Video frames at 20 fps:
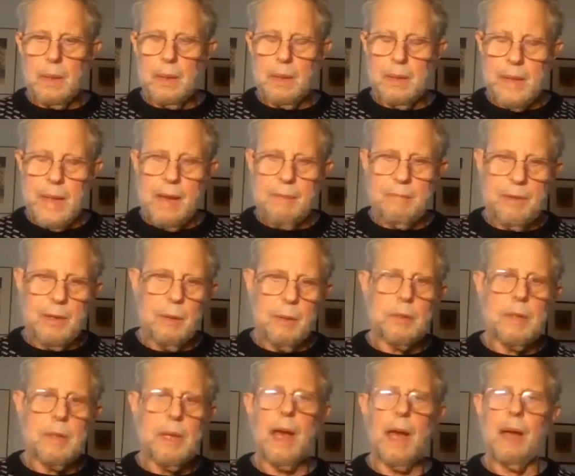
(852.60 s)

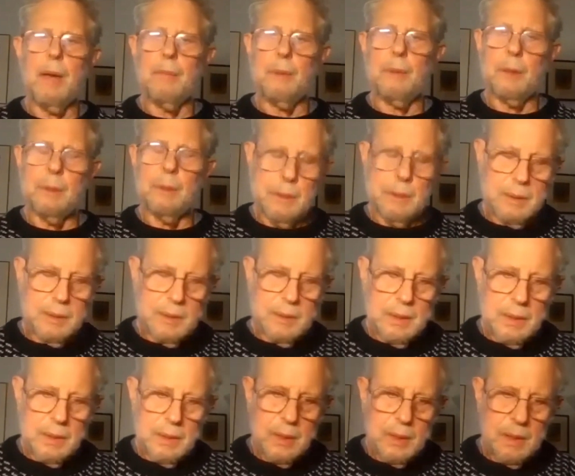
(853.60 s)
Navajos, however,
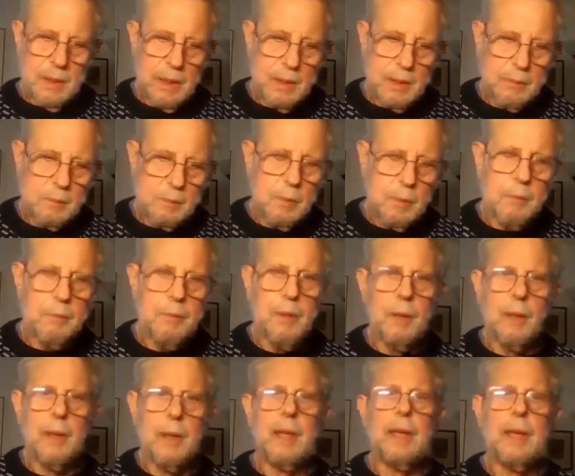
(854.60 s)
were
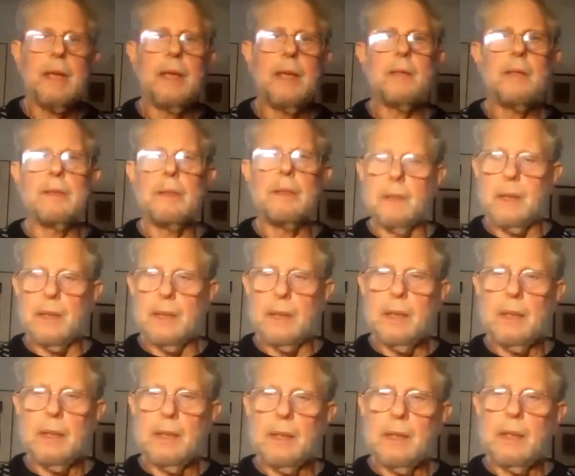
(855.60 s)
very
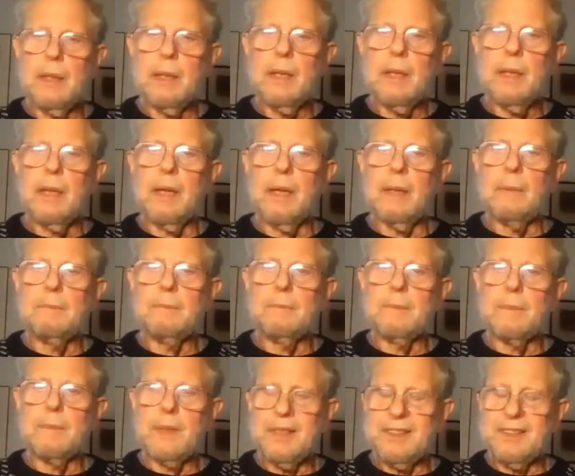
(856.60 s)
easily
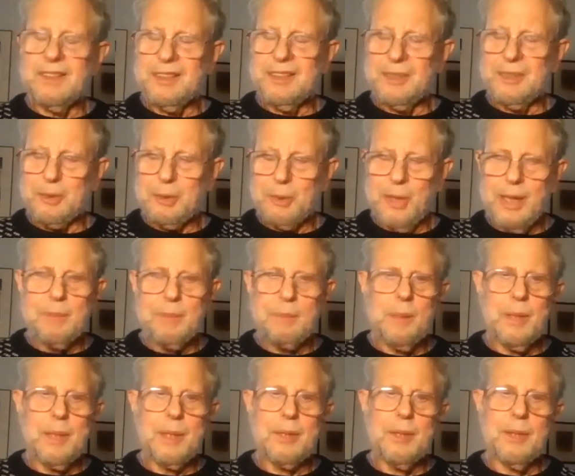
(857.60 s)
to
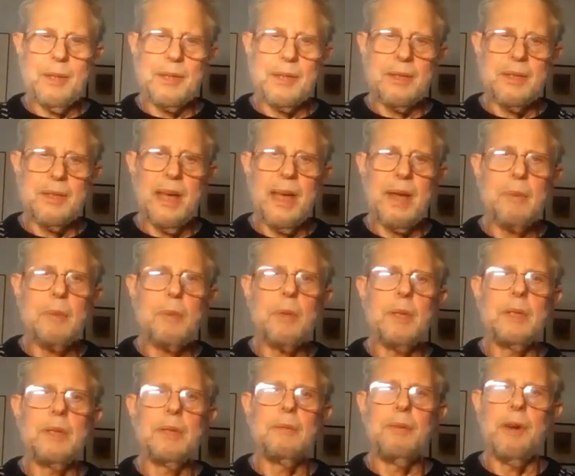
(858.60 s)
treat because they
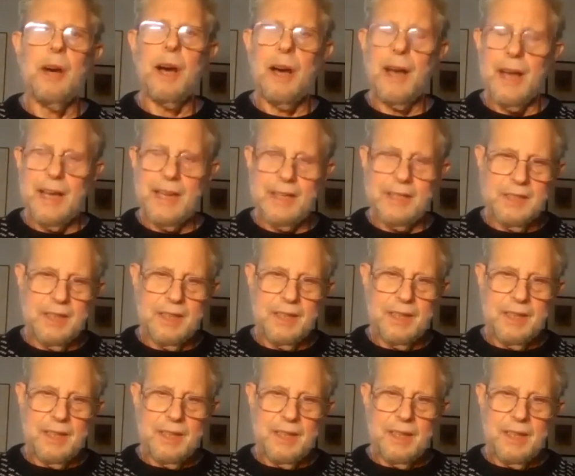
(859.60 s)
would divide
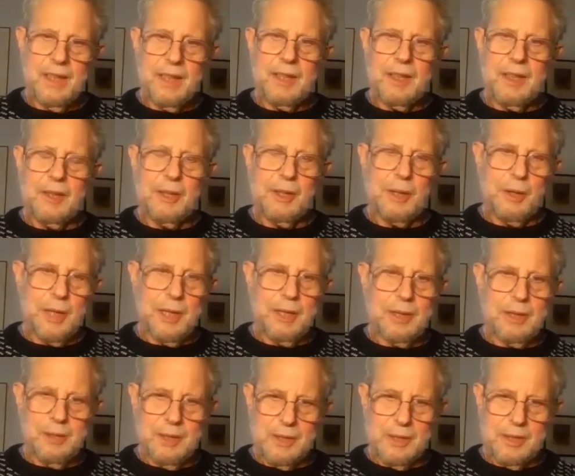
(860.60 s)
their
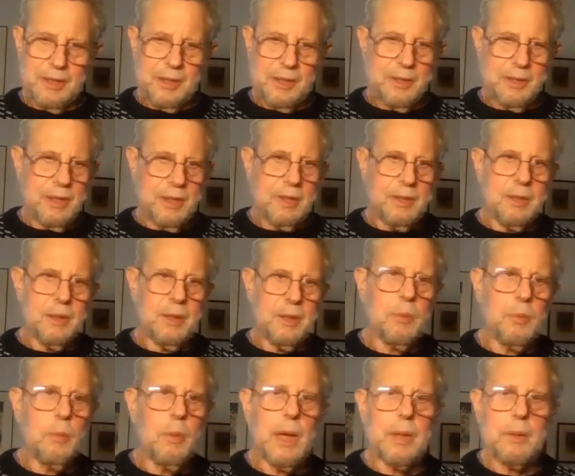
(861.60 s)
illnesses
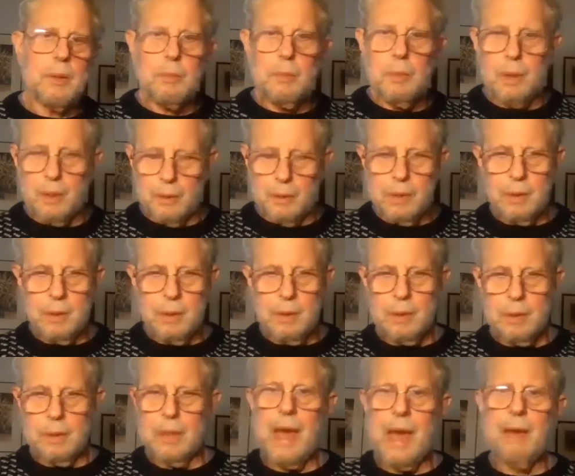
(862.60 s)
into what were
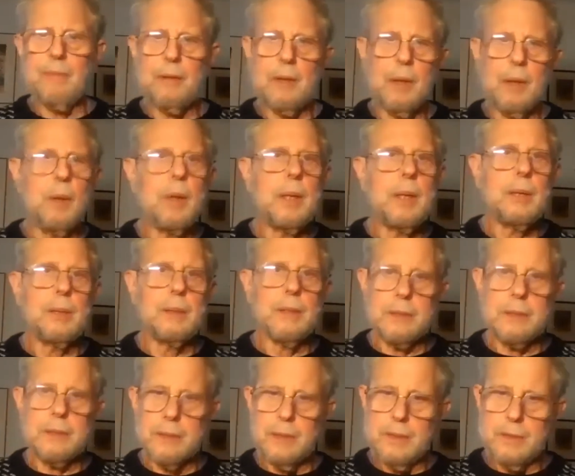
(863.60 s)
Navajo
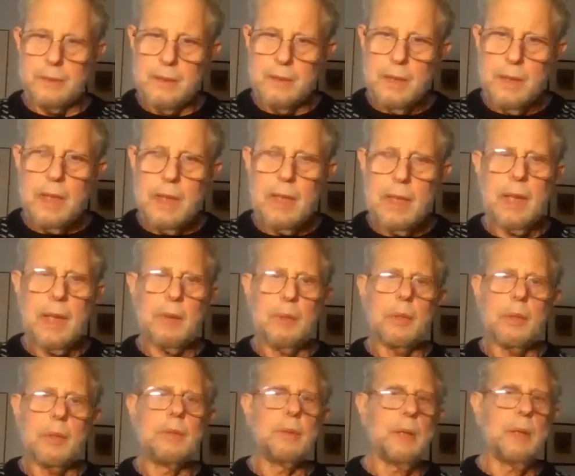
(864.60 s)
illnesses
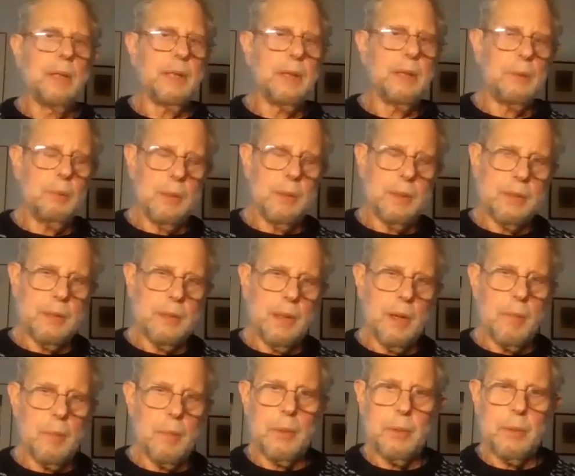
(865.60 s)
and were treated with
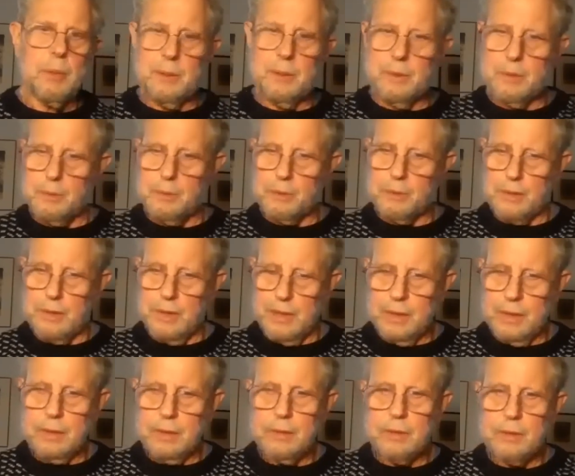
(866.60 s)
ceremonials or
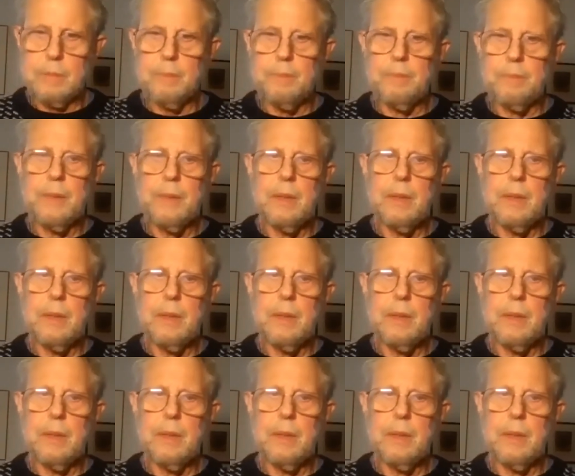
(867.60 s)
sings,